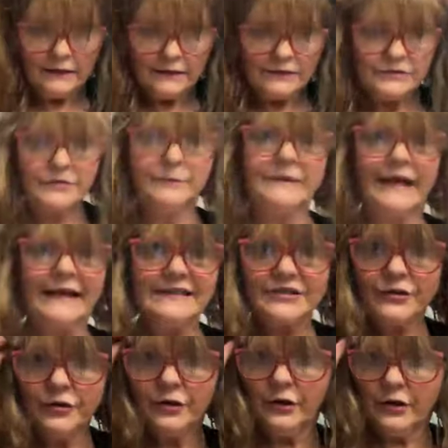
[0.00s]
some nice
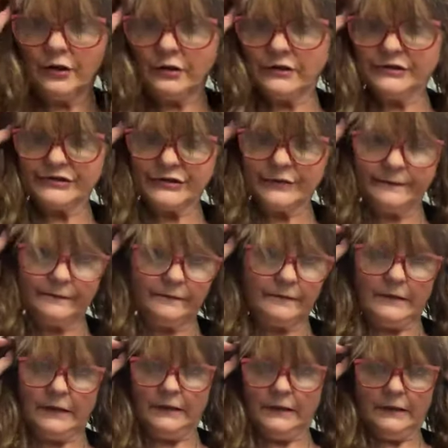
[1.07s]
curls
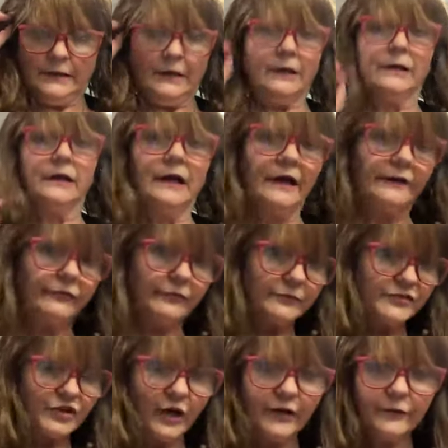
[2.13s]

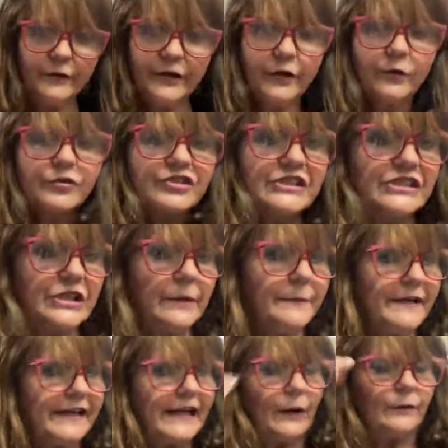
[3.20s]
from John Renault. She's not
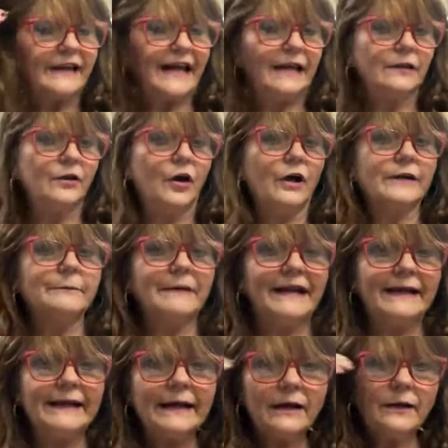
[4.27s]
been out that long,
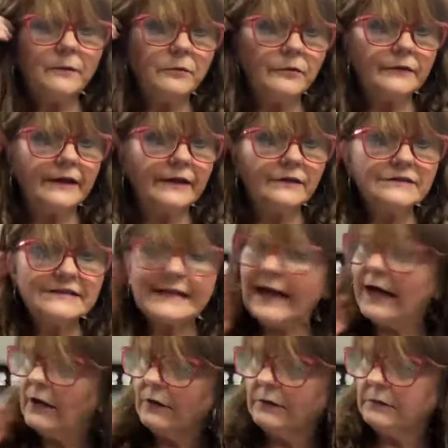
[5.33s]
Betty, a couple years
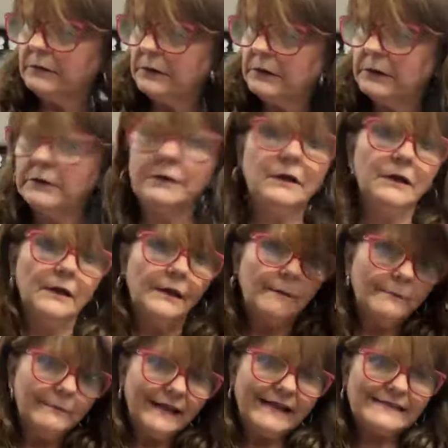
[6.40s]
now.
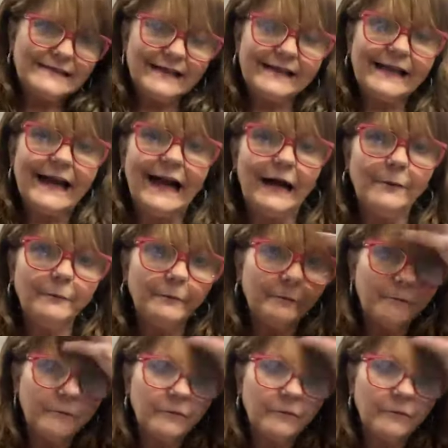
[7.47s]
Basic cap.